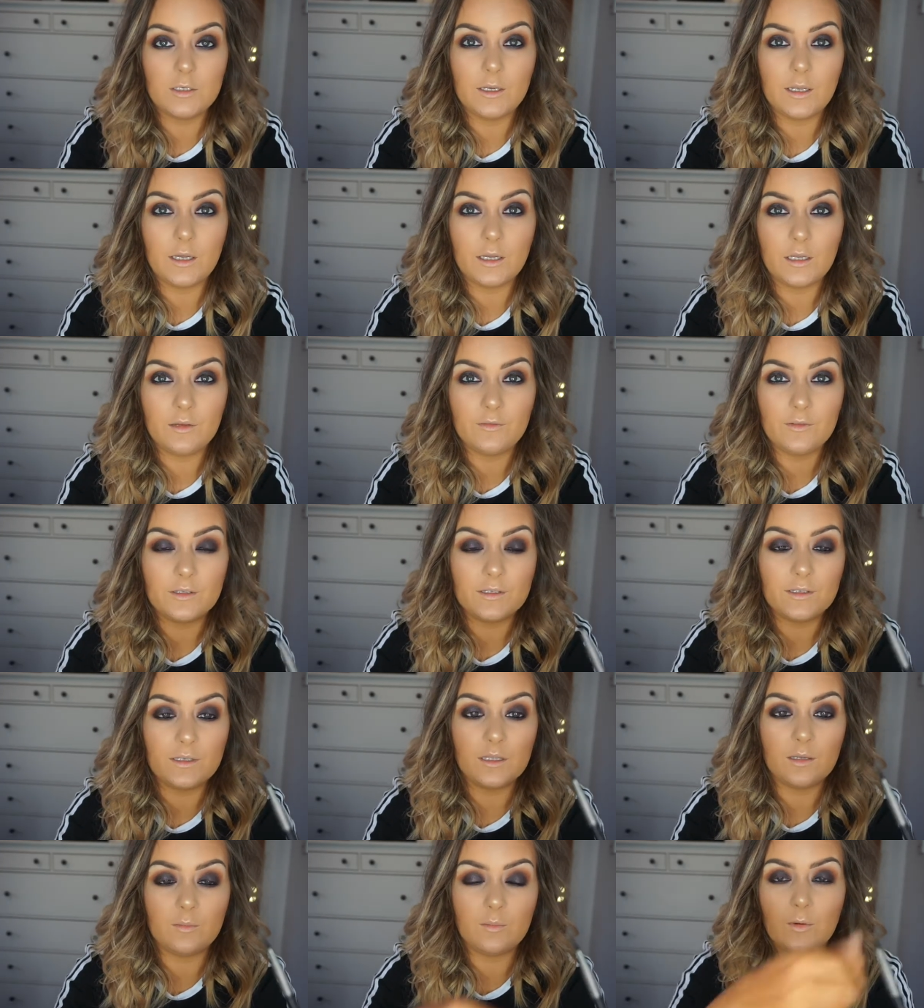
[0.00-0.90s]
You can
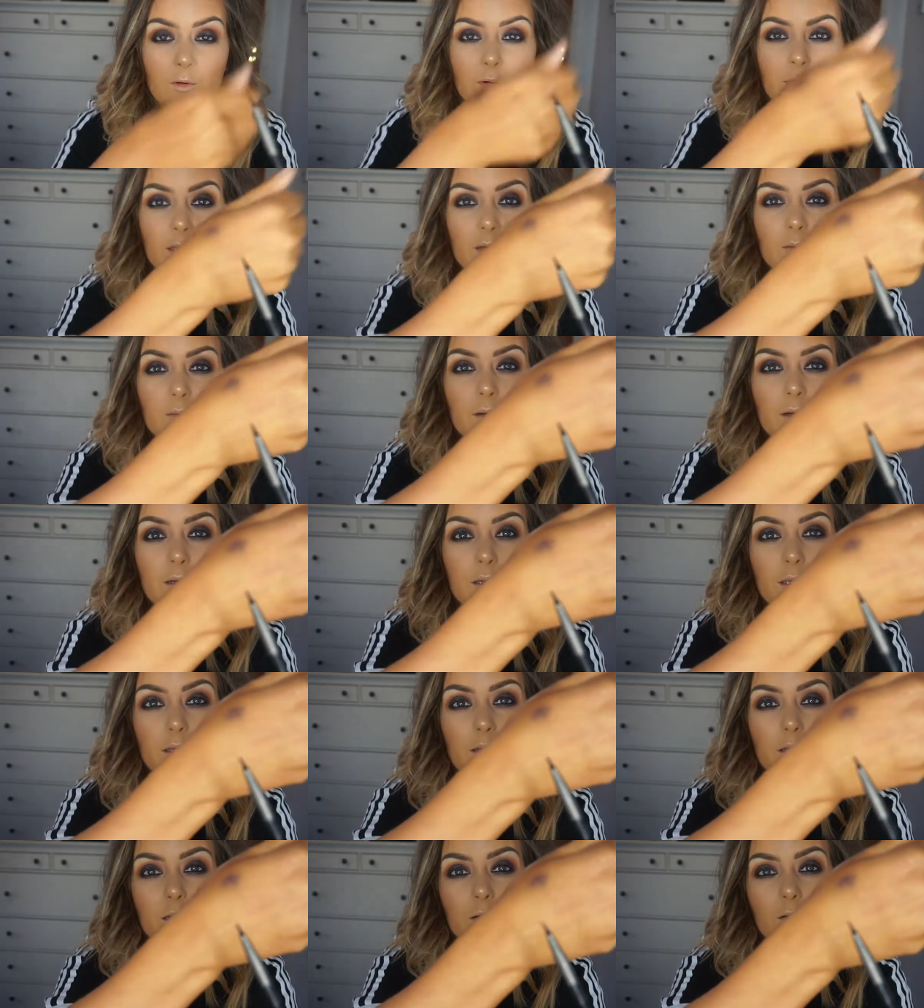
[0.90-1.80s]
see the point, but
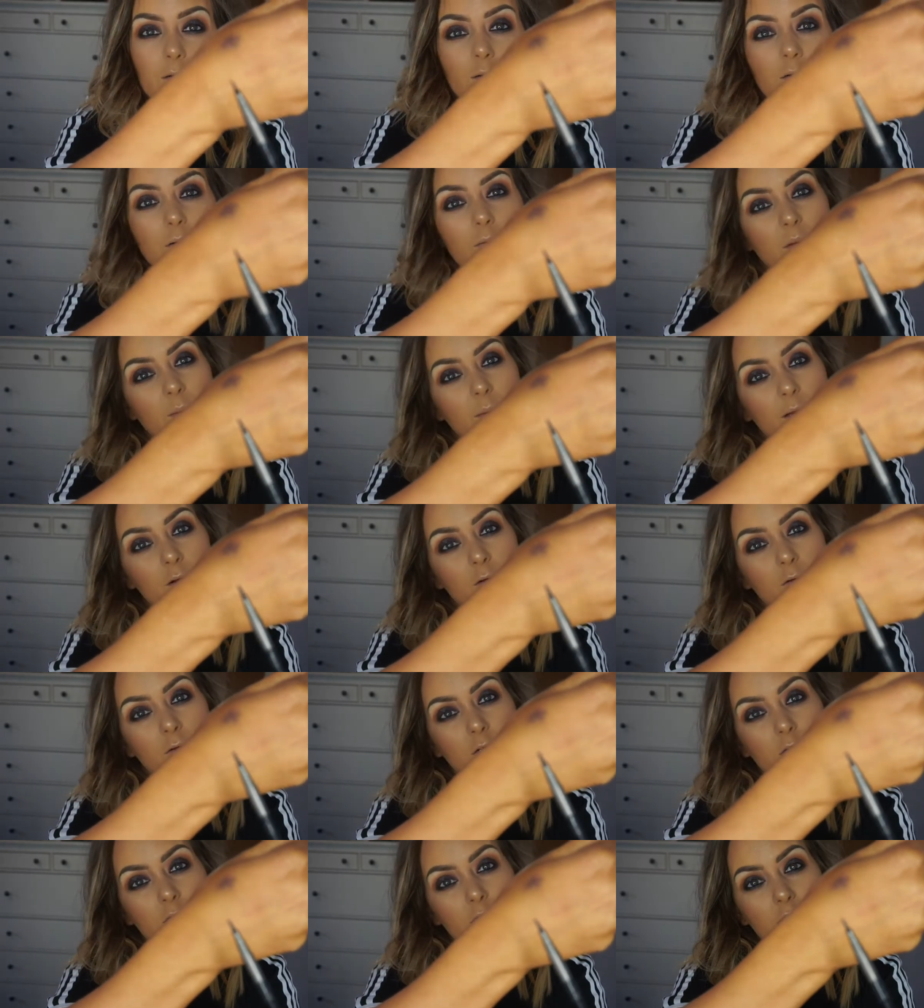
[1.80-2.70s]
here you go. My big
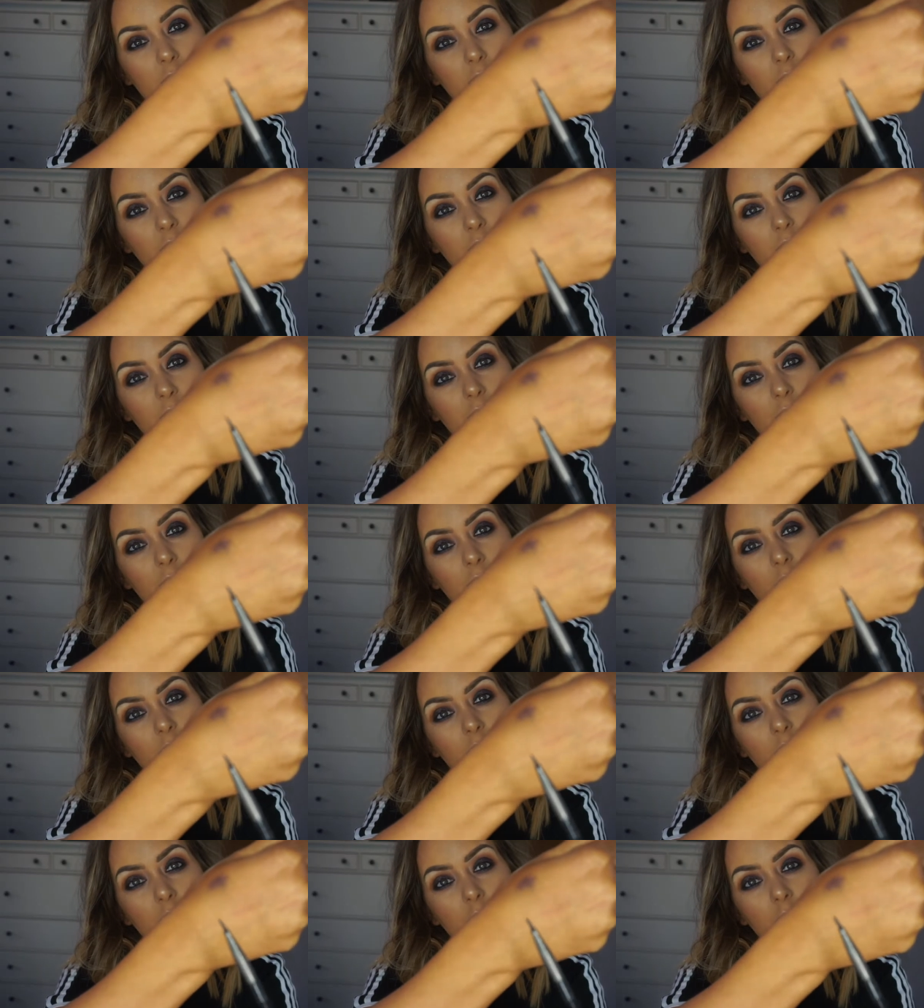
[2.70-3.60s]
orange hand.
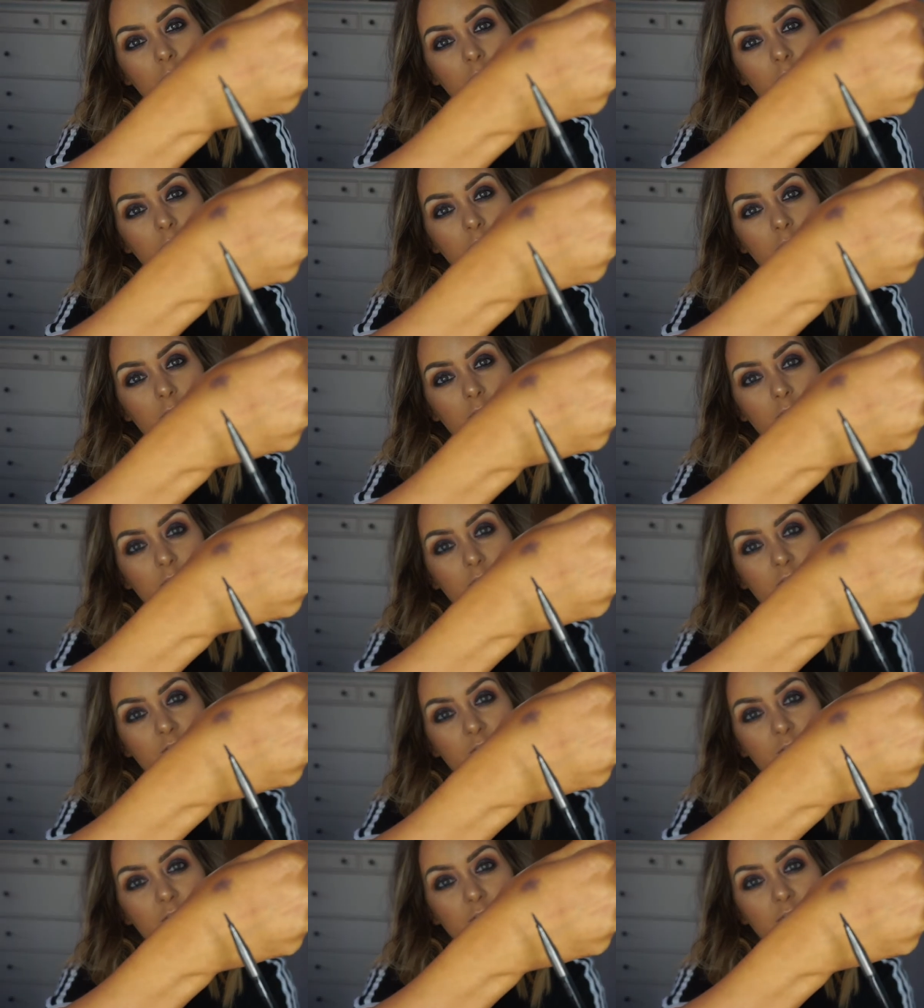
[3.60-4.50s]
She's not
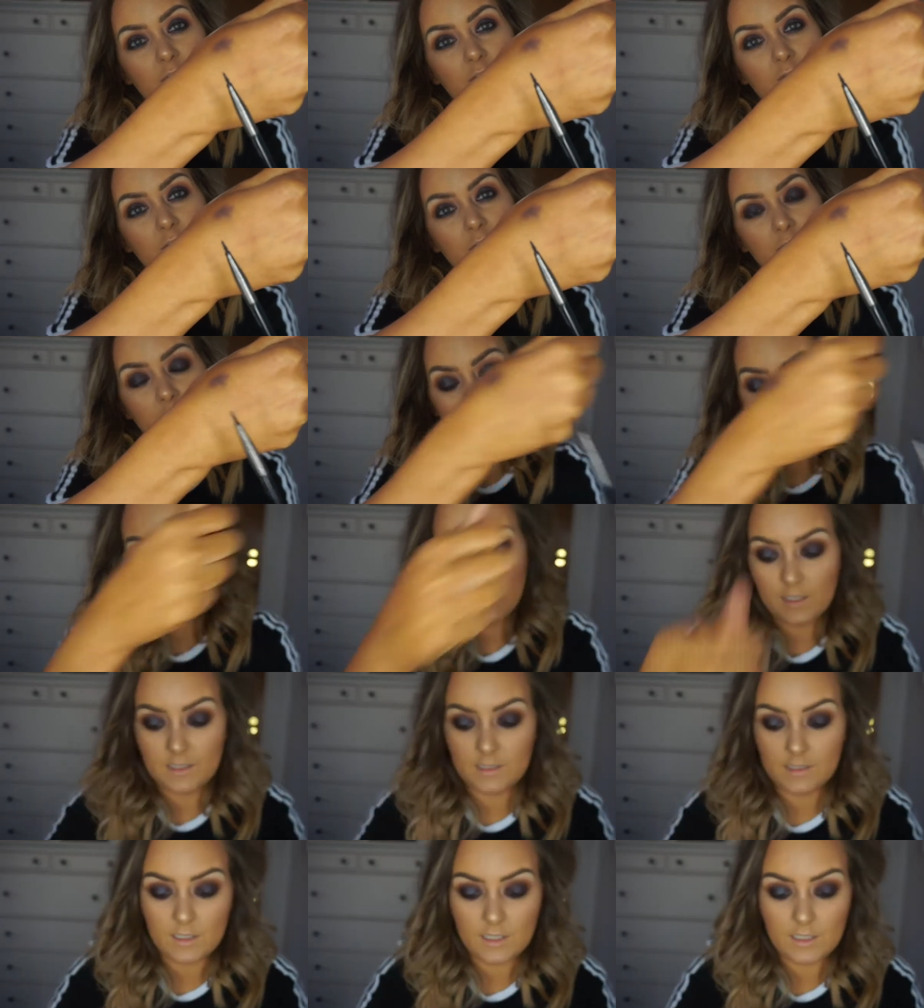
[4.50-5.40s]
focusing me.
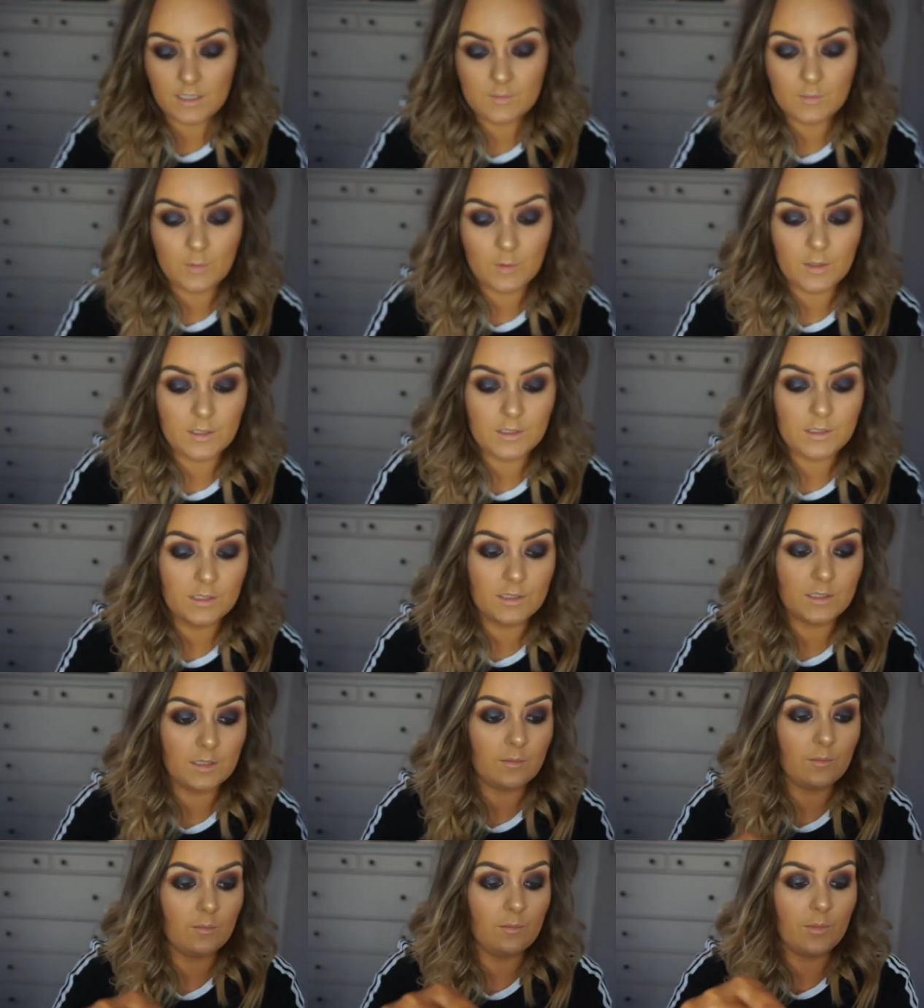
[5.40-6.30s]
This nice pointed
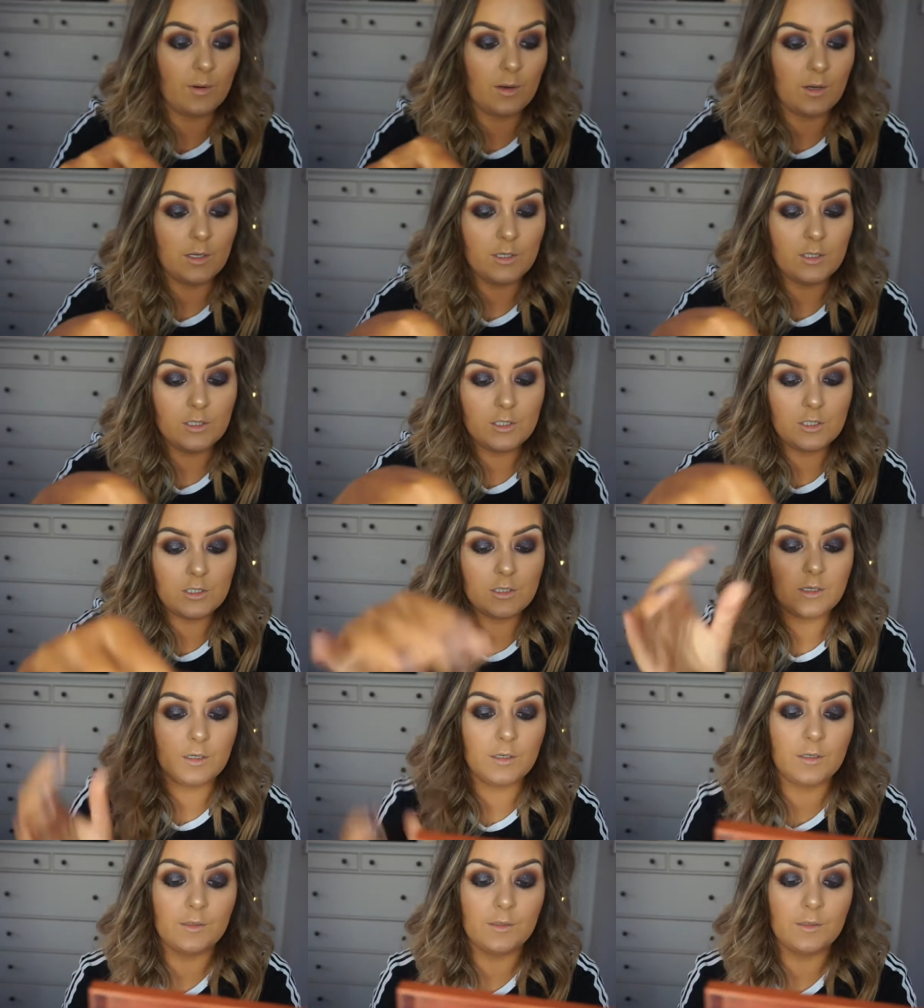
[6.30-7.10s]
brush.